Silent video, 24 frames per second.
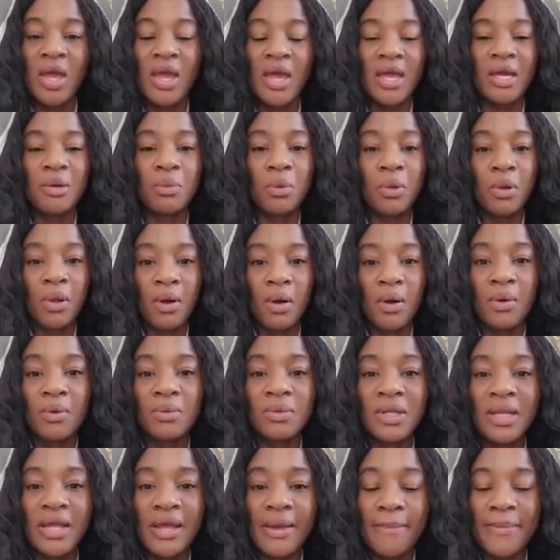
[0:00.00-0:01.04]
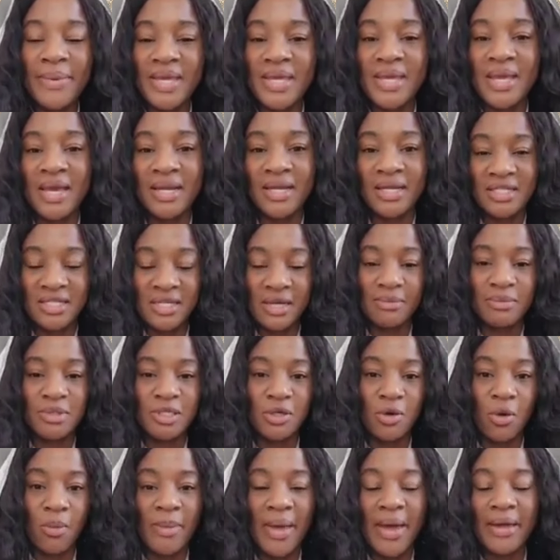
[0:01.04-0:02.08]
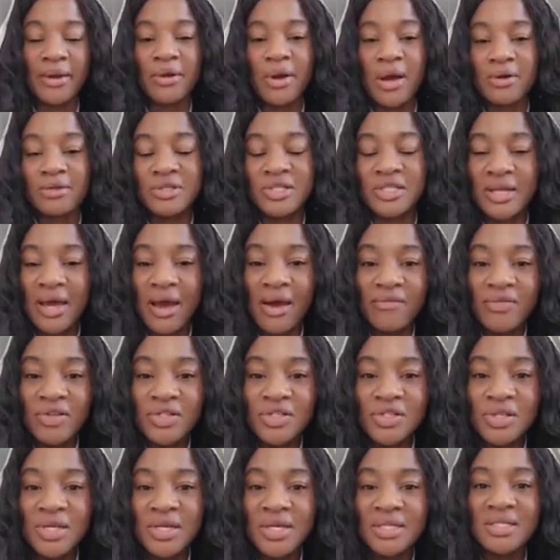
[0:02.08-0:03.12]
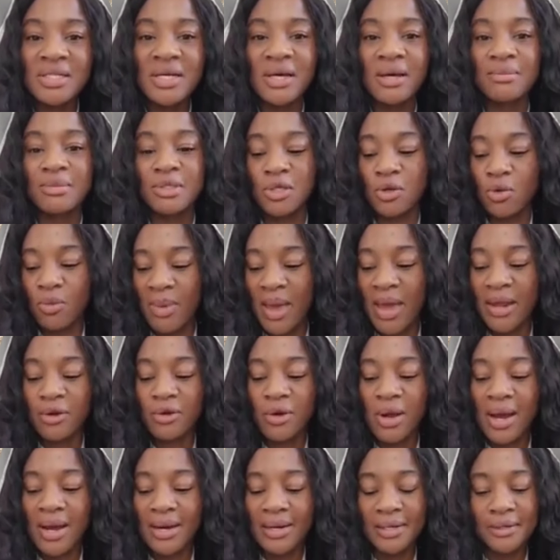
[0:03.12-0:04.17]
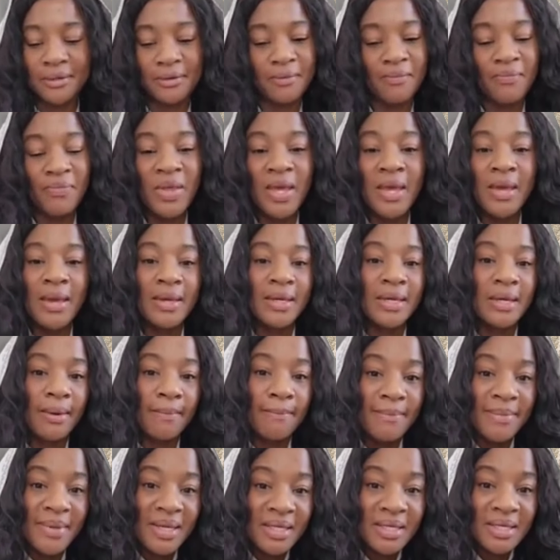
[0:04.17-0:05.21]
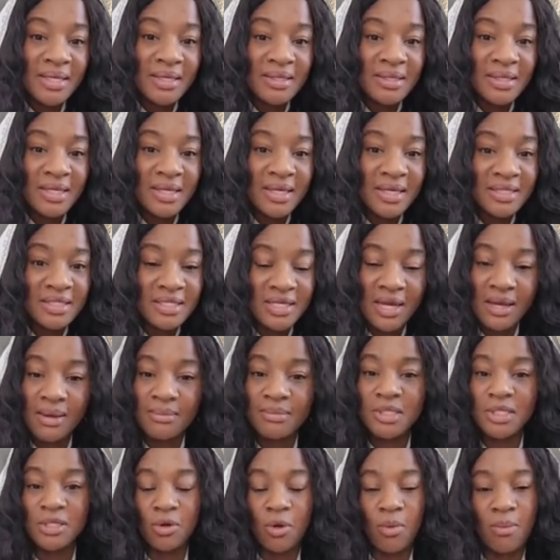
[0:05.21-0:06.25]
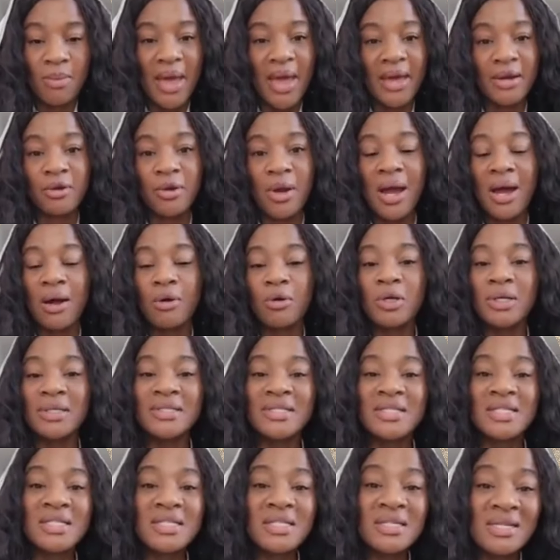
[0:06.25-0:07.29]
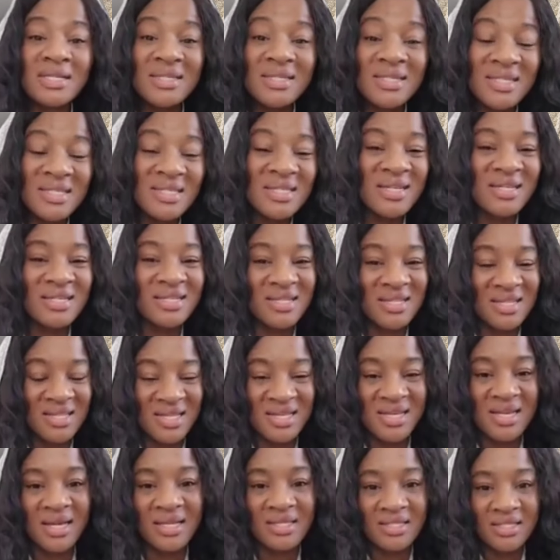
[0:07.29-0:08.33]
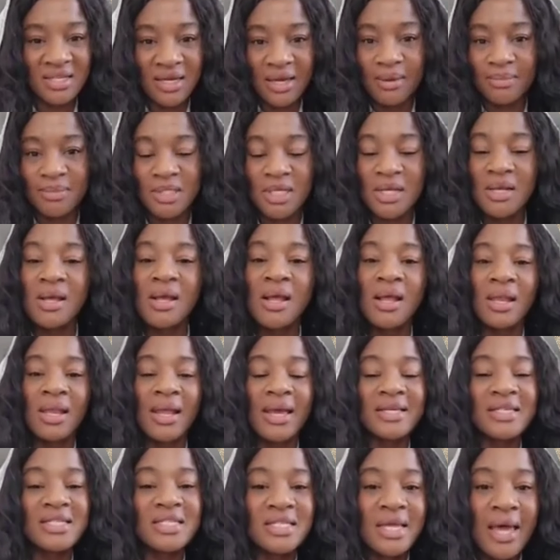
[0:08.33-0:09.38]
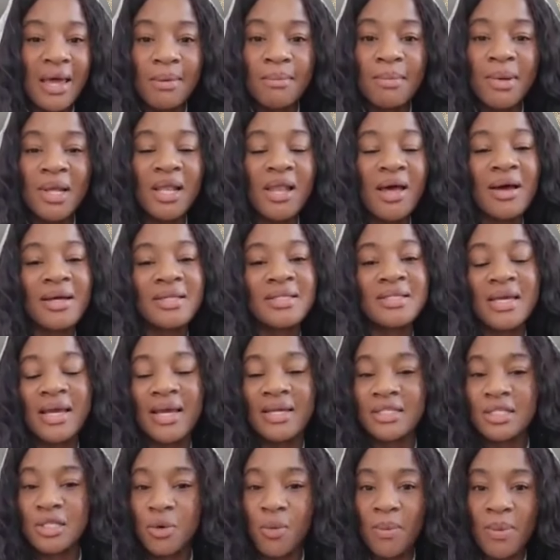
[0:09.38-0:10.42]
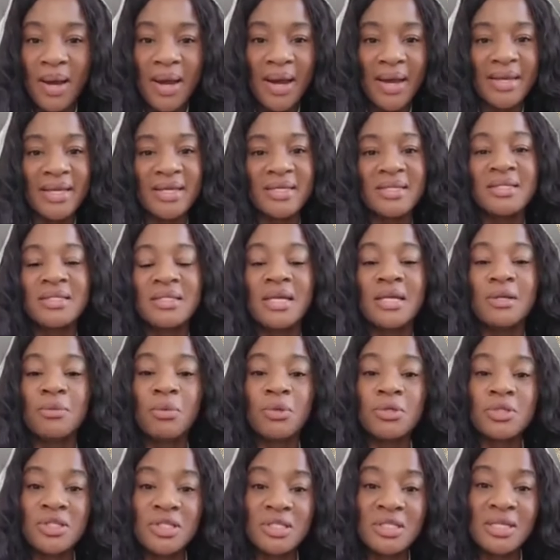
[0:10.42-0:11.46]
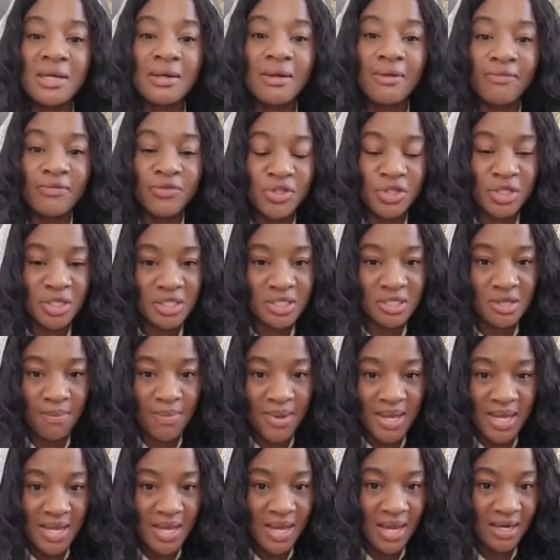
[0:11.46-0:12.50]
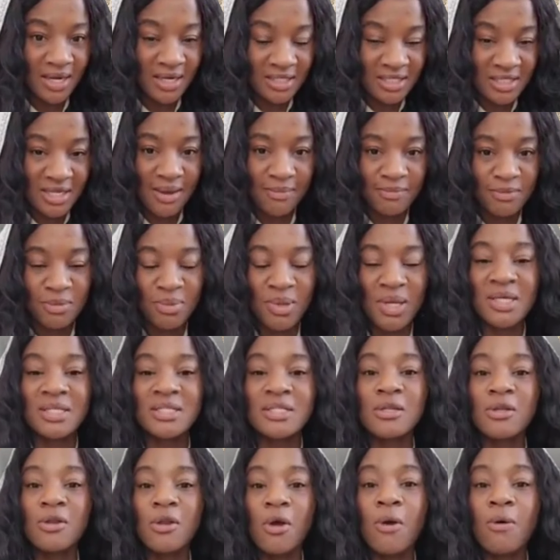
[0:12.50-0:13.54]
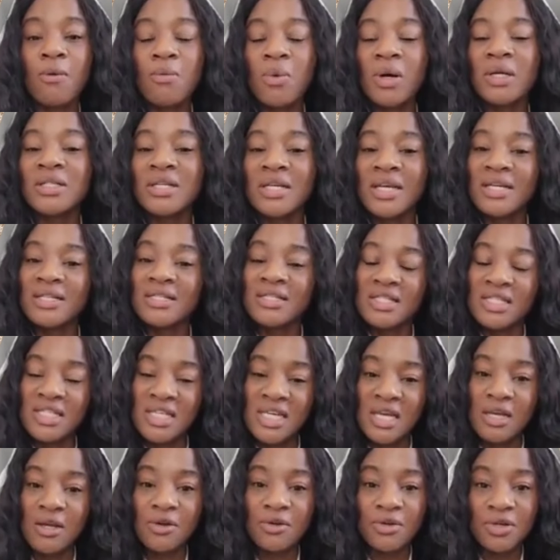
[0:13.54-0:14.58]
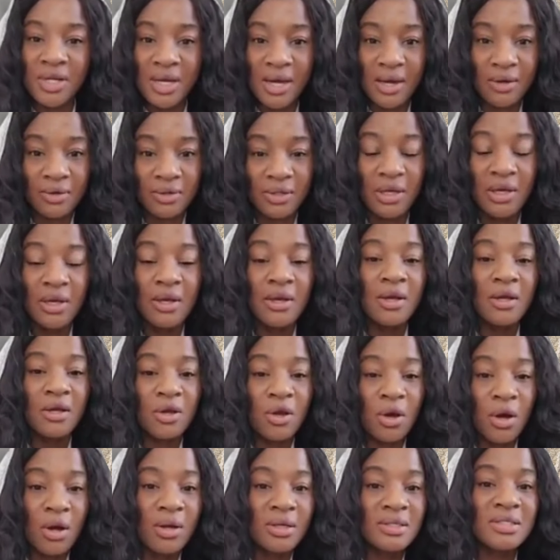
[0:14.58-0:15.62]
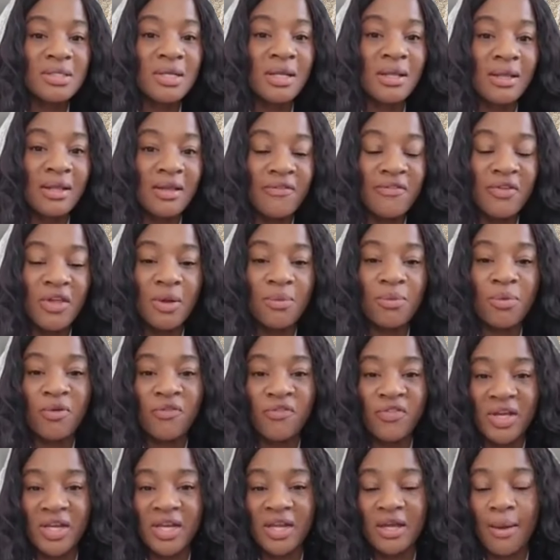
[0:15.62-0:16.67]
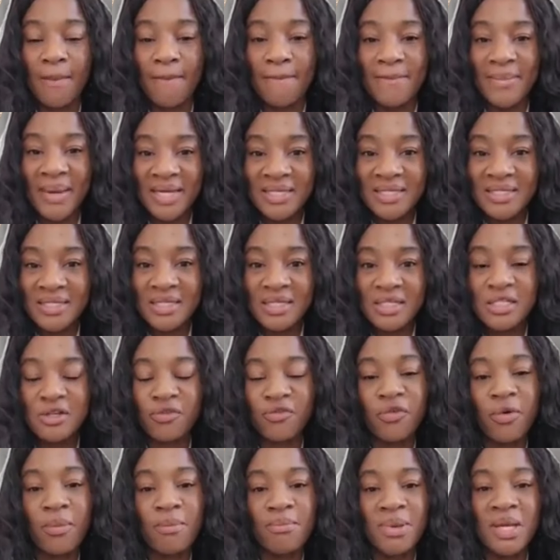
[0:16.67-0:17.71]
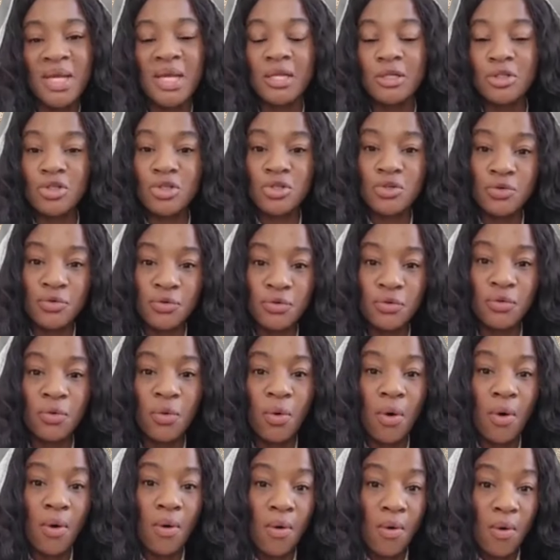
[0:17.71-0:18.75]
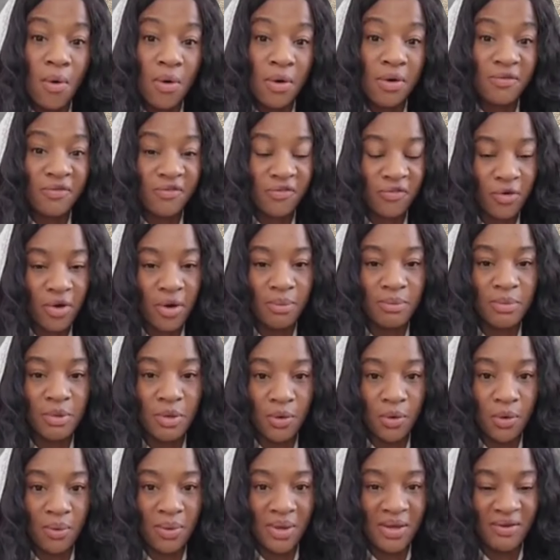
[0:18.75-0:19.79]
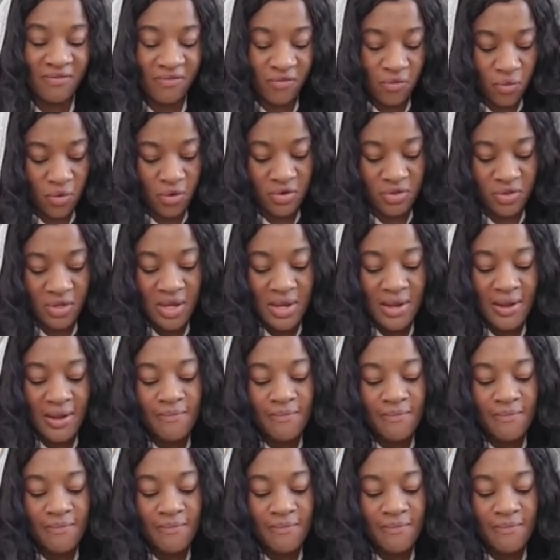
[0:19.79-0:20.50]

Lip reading: It will only be an attempt, no matter how savage the attempt, no matter how committed the attempt, no matter how consistent the attempt, like Sanballat and Tobias, it will still just be an attempt because no one can tear down God's living prophetic message from being true or from going forth.